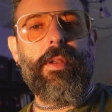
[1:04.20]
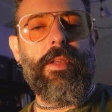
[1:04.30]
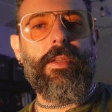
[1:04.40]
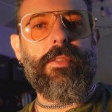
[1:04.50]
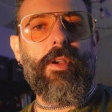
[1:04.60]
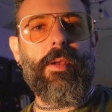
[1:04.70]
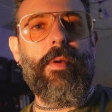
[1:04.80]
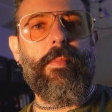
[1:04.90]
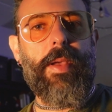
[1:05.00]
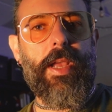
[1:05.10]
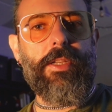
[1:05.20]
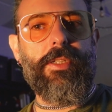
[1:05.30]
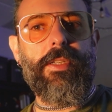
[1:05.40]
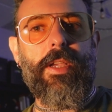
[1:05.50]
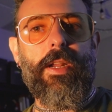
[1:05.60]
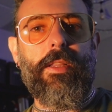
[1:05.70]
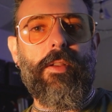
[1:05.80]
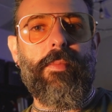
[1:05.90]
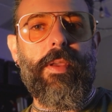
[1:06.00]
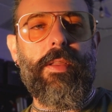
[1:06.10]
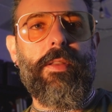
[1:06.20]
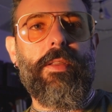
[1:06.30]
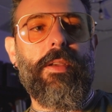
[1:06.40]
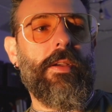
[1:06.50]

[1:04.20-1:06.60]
going to talk about page design a little bit,